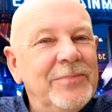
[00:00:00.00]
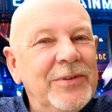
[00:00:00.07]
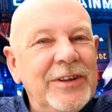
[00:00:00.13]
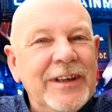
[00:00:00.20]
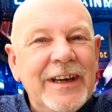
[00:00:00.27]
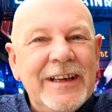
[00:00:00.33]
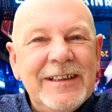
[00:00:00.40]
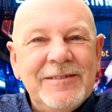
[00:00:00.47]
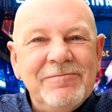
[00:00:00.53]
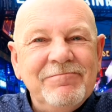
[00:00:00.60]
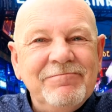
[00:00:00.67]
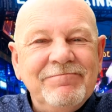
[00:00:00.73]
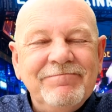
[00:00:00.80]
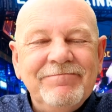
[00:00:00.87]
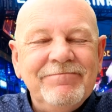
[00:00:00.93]
But again,
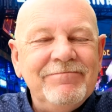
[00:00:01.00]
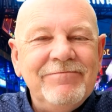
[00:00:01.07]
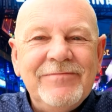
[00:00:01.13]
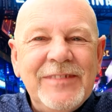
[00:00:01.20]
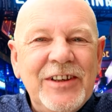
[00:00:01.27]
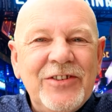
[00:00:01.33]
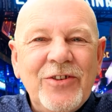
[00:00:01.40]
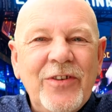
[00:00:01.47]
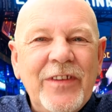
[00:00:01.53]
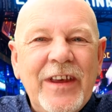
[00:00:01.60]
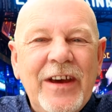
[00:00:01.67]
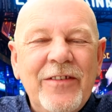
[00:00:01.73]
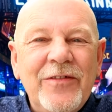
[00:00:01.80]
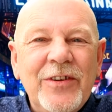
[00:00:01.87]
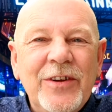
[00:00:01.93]
he's not
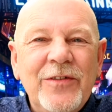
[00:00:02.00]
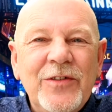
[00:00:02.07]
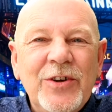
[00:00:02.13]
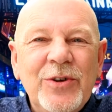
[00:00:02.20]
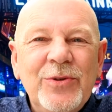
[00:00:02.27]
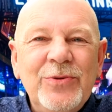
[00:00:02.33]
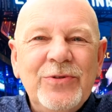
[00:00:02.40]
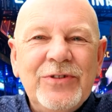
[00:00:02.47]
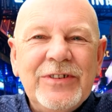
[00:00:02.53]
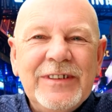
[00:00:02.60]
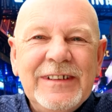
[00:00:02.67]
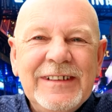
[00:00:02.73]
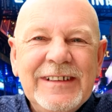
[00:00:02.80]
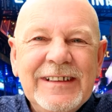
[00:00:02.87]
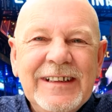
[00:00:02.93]
there for the views,
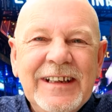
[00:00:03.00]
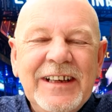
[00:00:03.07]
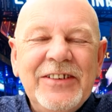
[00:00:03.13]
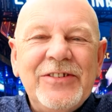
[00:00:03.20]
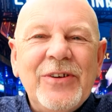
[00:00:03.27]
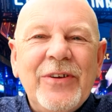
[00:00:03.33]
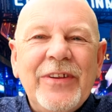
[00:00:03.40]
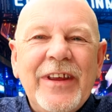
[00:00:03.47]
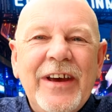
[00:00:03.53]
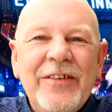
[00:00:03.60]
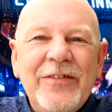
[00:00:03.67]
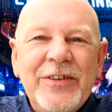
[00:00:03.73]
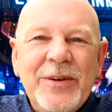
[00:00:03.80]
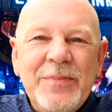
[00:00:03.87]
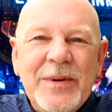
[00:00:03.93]
he's not there
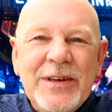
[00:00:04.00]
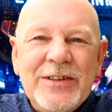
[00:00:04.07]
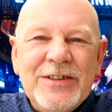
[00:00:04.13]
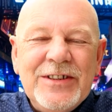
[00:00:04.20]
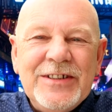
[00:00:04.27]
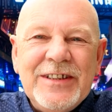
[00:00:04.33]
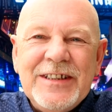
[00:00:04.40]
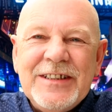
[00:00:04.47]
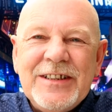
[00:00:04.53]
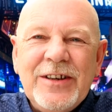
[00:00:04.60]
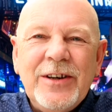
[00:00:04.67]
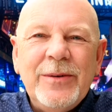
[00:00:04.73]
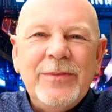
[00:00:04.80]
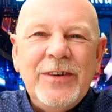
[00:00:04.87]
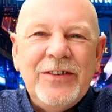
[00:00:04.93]
for the beaches this
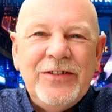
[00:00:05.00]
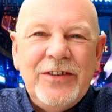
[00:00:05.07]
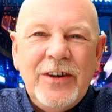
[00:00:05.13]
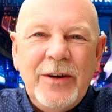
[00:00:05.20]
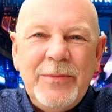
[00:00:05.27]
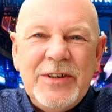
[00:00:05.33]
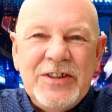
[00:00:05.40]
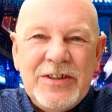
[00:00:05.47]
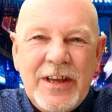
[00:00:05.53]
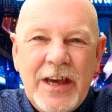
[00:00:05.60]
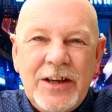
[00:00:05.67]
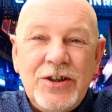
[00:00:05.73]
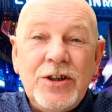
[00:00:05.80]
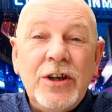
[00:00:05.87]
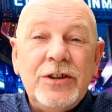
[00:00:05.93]
time. This time he's
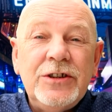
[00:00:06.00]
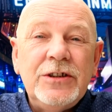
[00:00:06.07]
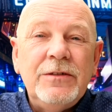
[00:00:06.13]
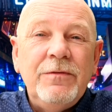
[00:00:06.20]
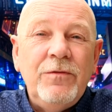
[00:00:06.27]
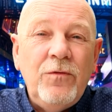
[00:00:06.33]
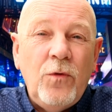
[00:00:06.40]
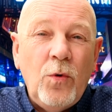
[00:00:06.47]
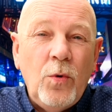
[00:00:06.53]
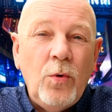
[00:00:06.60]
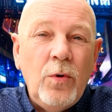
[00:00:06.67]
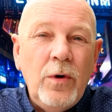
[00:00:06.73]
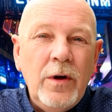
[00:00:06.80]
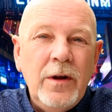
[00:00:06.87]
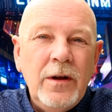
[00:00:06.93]
there just for
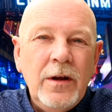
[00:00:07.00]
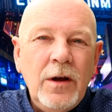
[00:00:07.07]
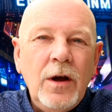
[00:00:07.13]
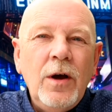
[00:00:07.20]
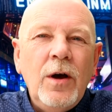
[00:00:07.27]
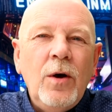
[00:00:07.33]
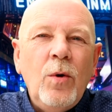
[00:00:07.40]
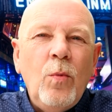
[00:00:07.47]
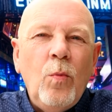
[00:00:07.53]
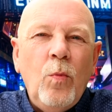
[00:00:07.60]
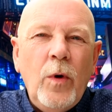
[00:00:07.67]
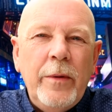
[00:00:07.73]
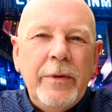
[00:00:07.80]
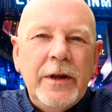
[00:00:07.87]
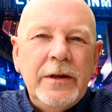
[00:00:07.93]

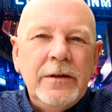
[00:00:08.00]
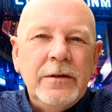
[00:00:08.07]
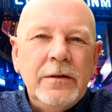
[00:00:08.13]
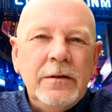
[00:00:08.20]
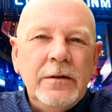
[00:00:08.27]
women